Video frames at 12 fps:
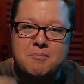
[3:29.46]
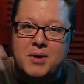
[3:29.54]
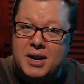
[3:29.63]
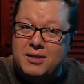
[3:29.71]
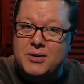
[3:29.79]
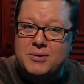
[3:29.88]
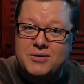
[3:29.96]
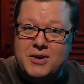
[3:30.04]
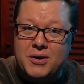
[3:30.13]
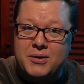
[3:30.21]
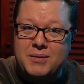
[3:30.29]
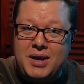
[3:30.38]
Bunny, the new
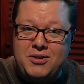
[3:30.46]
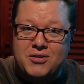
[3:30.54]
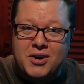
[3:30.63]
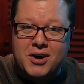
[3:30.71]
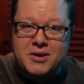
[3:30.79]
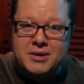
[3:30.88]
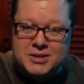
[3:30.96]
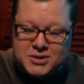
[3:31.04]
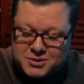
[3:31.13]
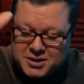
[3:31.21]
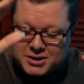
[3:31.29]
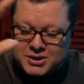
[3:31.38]
song "Eat Your Heart" is